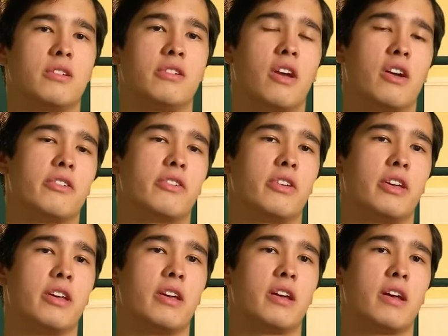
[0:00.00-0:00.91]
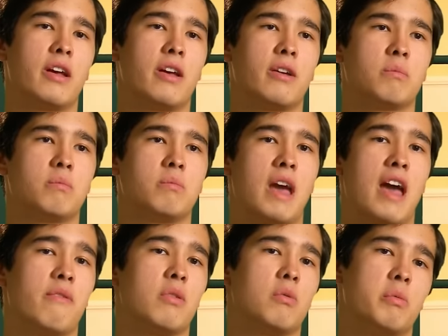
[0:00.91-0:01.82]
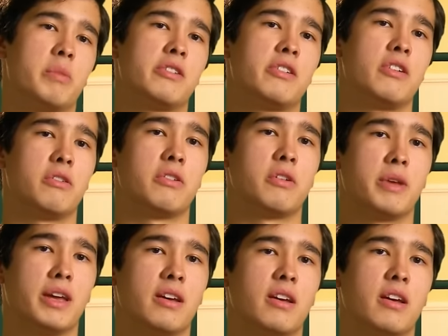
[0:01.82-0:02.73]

She's honestly half the woman she used to be.